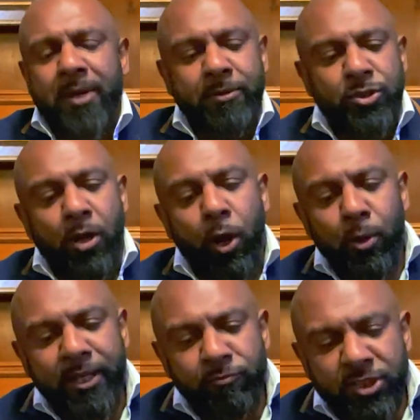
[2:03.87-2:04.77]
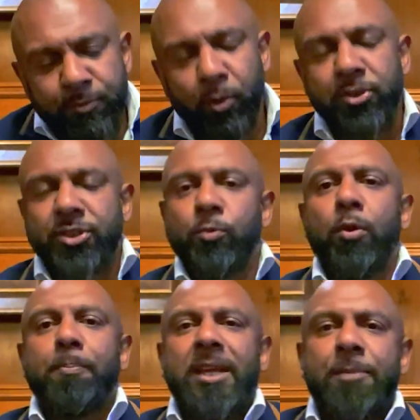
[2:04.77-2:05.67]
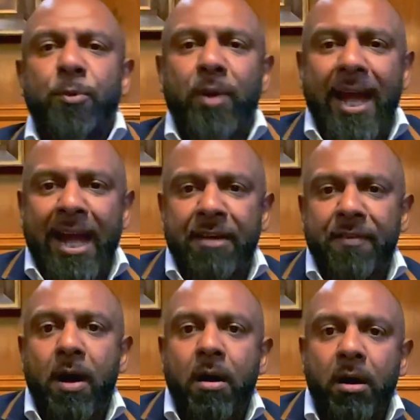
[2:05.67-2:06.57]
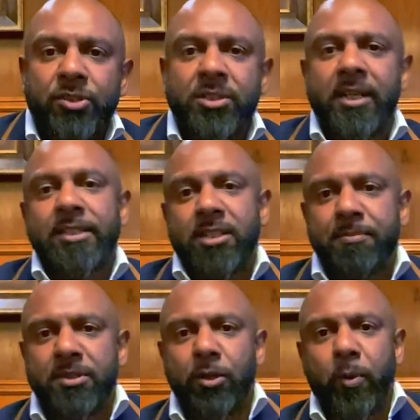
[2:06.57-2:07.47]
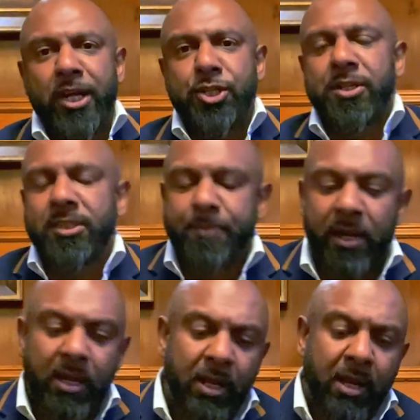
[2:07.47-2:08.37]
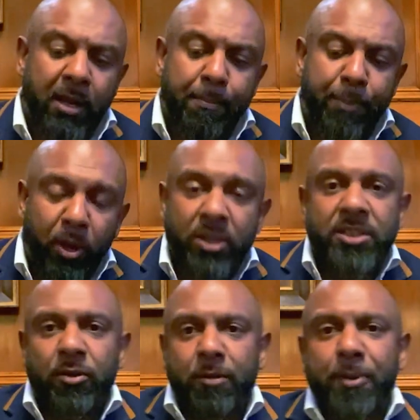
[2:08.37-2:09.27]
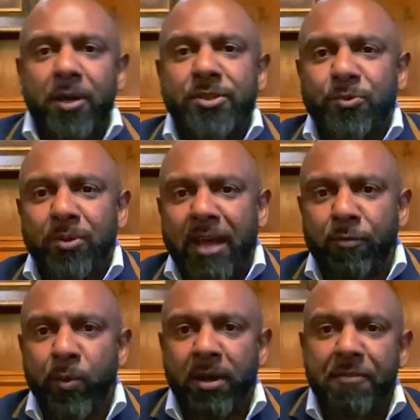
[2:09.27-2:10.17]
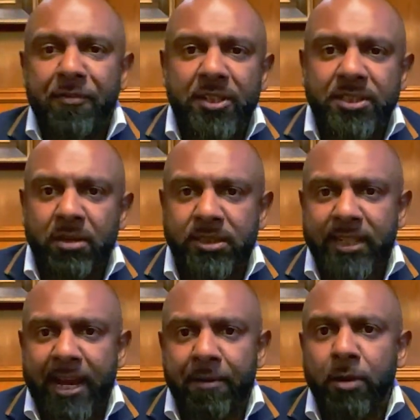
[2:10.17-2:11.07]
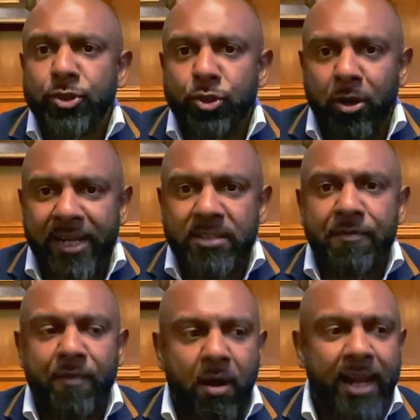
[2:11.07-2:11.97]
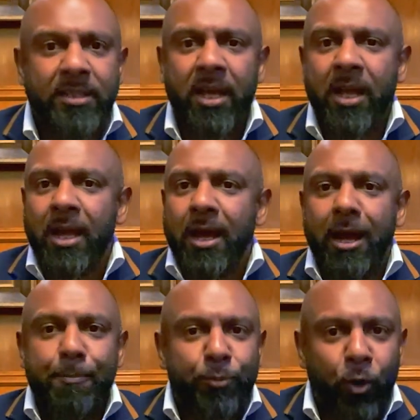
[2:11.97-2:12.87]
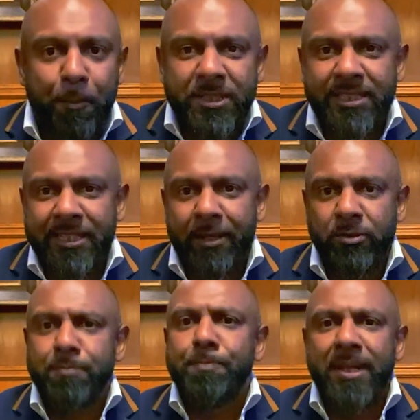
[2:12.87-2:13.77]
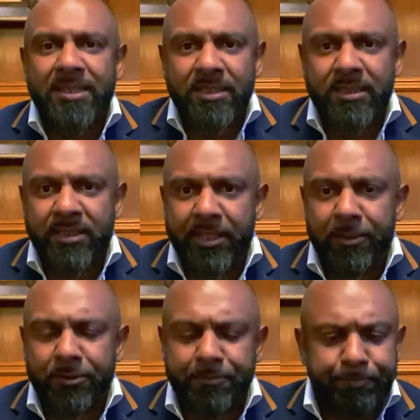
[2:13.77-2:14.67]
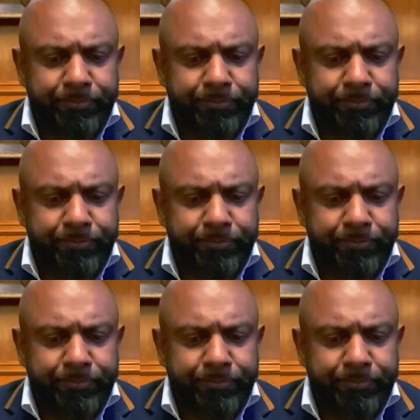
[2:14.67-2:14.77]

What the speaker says: Now, it's not only in response to what people have asked in terms of the questions, but personally, on a personal level, when I first started out and I was trying to find property deals, business deals,